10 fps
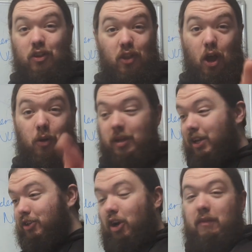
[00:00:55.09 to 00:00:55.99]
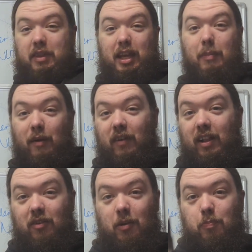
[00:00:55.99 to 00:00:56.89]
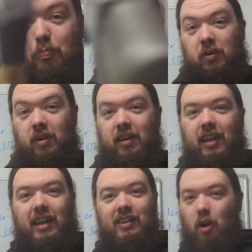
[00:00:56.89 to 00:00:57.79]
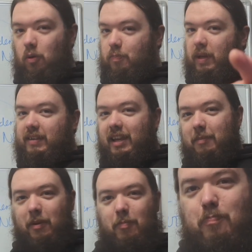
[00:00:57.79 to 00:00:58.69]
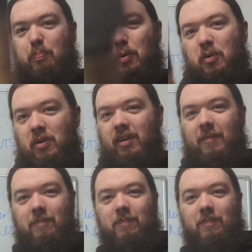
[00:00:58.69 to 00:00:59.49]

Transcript: No, don't even think about Valkyrie, boom. Don't Peacekeeper, boom.